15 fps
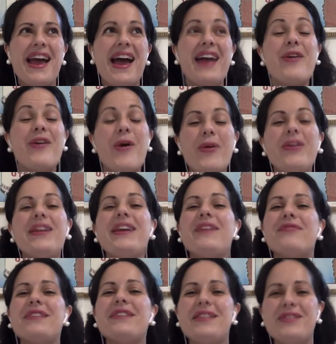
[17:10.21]
and only
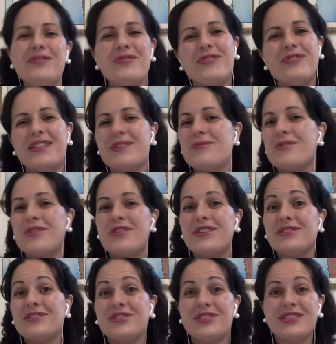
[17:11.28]
if they knew that they were going
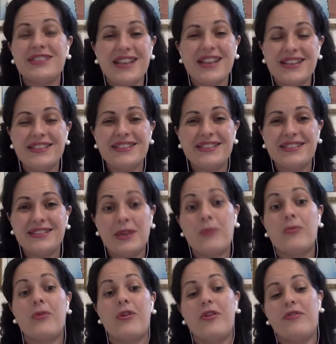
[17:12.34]
to just change the
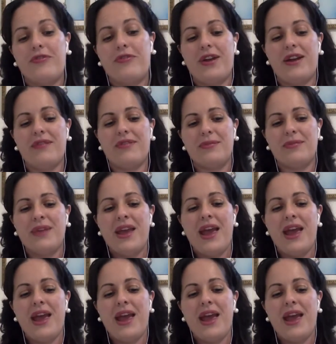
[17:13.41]
world forever.